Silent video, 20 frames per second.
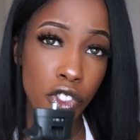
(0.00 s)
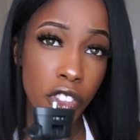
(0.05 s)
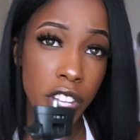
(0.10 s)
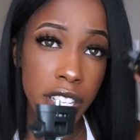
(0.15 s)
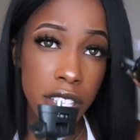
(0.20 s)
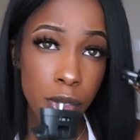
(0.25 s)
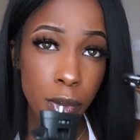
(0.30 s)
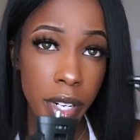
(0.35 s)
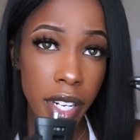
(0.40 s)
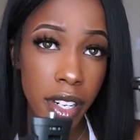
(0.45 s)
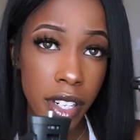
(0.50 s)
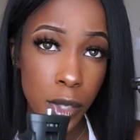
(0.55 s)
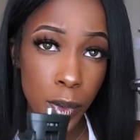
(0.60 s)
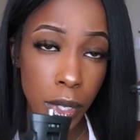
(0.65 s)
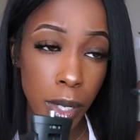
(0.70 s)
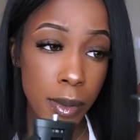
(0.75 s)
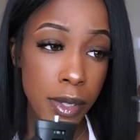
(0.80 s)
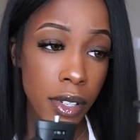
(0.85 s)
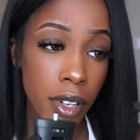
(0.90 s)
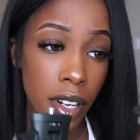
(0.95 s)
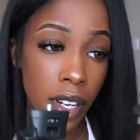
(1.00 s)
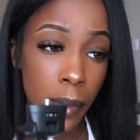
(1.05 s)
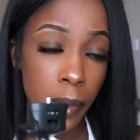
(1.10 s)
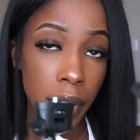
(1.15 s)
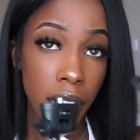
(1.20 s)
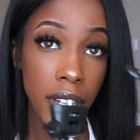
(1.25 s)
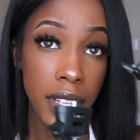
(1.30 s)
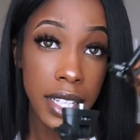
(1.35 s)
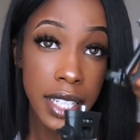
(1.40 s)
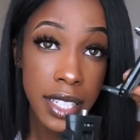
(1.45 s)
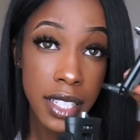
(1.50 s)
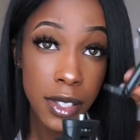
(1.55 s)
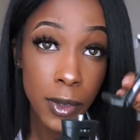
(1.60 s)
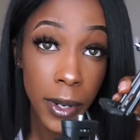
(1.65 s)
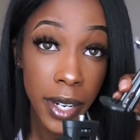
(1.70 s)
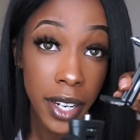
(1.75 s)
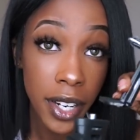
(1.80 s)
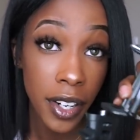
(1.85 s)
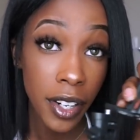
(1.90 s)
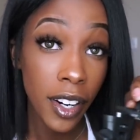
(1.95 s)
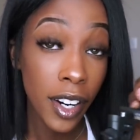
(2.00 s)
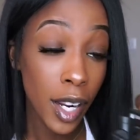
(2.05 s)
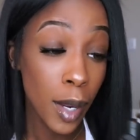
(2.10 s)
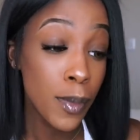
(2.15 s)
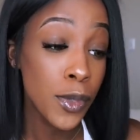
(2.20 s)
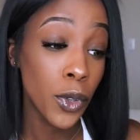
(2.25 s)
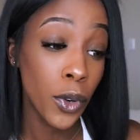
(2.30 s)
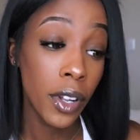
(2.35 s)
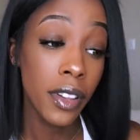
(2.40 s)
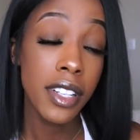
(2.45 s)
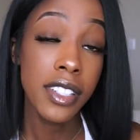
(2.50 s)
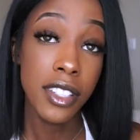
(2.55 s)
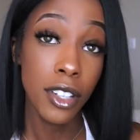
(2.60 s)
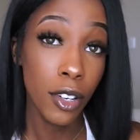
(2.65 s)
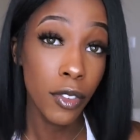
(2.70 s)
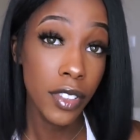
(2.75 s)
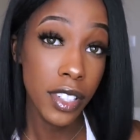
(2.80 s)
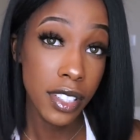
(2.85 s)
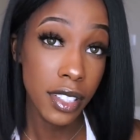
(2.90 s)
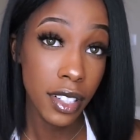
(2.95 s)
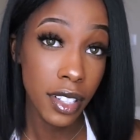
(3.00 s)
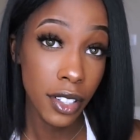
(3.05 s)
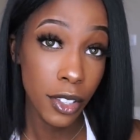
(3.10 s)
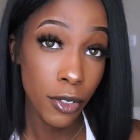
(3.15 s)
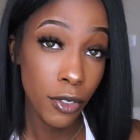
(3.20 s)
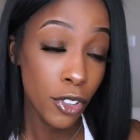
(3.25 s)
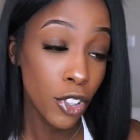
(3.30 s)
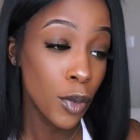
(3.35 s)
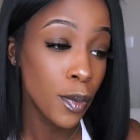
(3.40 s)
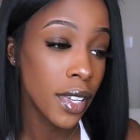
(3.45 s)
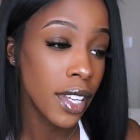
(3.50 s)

This right here is what I was talking about. This right here comes on the selfie stick. You feel